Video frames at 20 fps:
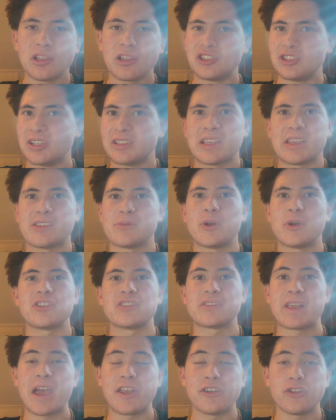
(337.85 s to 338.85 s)
just as much
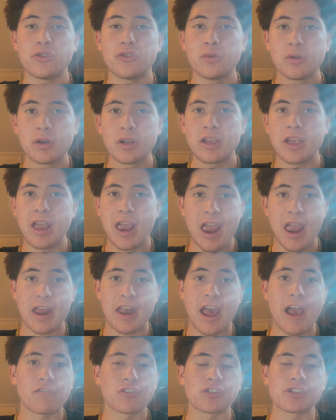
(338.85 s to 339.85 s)
as I do
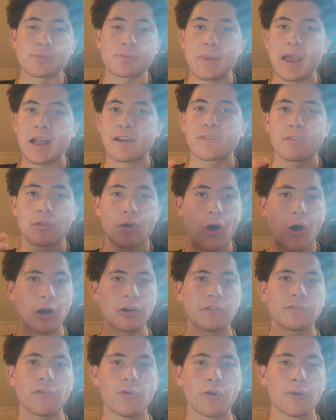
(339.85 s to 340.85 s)
and have respect for the
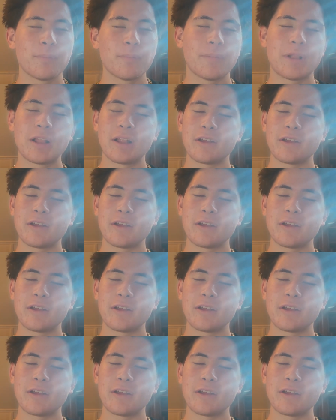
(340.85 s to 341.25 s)
art form,